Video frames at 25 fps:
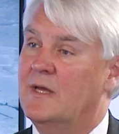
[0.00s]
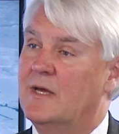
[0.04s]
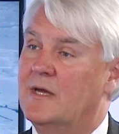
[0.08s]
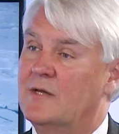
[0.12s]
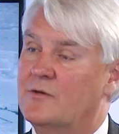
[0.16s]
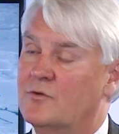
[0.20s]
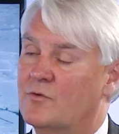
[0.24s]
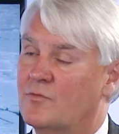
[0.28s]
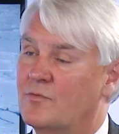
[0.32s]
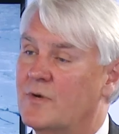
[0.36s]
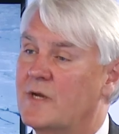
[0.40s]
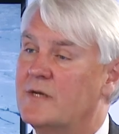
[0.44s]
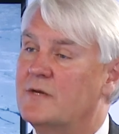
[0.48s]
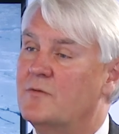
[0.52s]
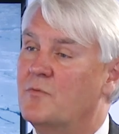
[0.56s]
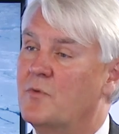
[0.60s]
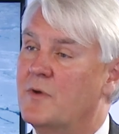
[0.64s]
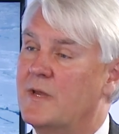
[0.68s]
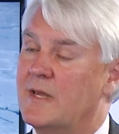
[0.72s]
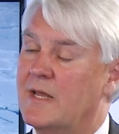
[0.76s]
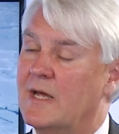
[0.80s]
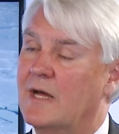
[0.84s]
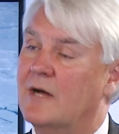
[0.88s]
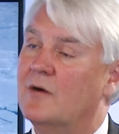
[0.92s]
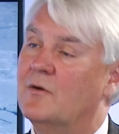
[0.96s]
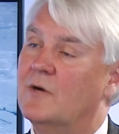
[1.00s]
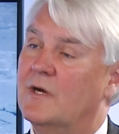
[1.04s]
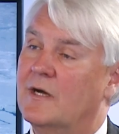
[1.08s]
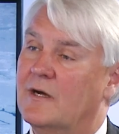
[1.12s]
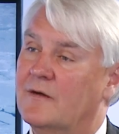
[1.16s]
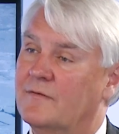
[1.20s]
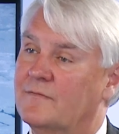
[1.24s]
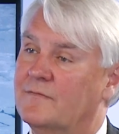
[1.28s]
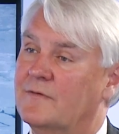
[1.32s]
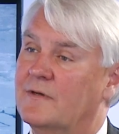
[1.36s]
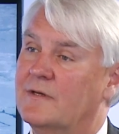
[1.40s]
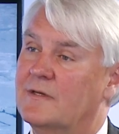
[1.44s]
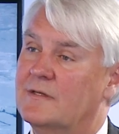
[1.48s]
And already we now
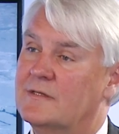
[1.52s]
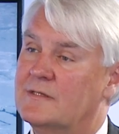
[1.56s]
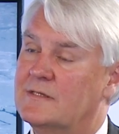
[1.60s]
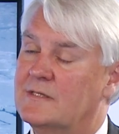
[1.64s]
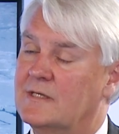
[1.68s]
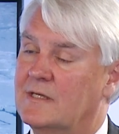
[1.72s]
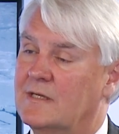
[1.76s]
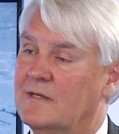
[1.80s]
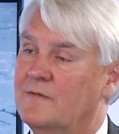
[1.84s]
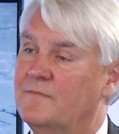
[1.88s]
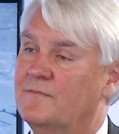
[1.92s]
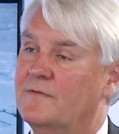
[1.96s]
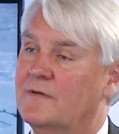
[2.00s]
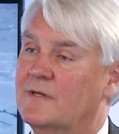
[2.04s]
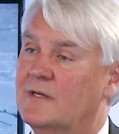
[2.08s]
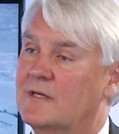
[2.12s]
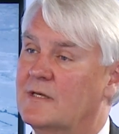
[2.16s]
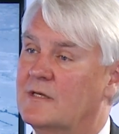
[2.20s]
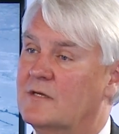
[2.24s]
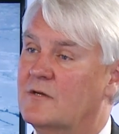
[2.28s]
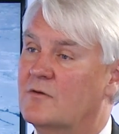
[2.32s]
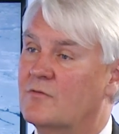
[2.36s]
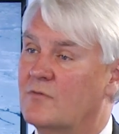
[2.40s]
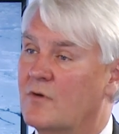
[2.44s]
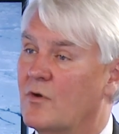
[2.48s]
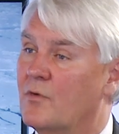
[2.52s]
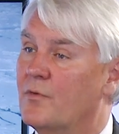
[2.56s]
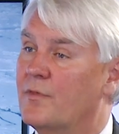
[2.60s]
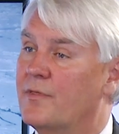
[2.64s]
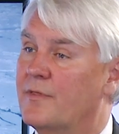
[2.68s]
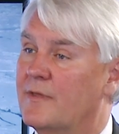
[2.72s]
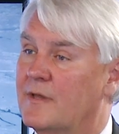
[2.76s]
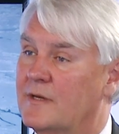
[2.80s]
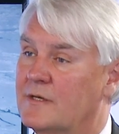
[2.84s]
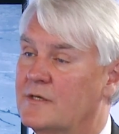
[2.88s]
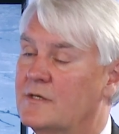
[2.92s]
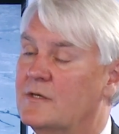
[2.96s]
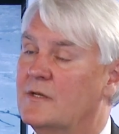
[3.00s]
have a significant growth
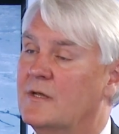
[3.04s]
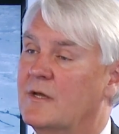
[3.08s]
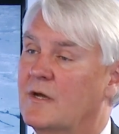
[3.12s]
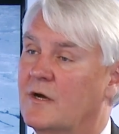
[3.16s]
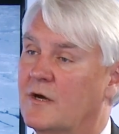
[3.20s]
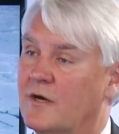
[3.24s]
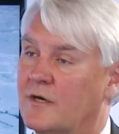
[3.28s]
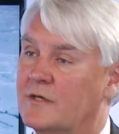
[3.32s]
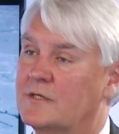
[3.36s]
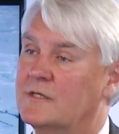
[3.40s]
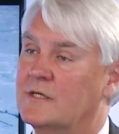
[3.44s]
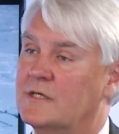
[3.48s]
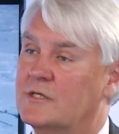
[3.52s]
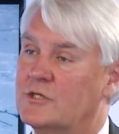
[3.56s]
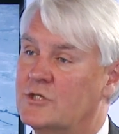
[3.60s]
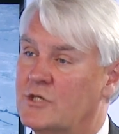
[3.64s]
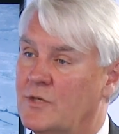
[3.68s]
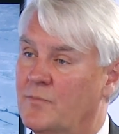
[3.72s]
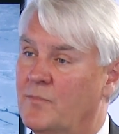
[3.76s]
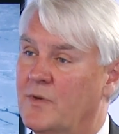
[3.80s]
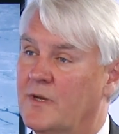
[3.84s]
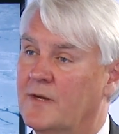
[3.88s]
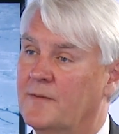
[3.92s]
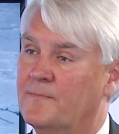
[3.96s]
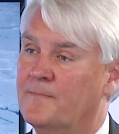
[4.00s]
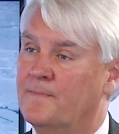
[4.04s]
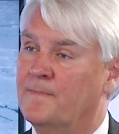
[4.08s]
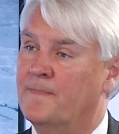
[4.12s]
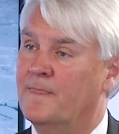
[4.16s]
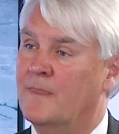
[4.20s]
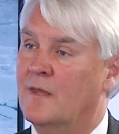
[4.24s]
in Arctic shipping.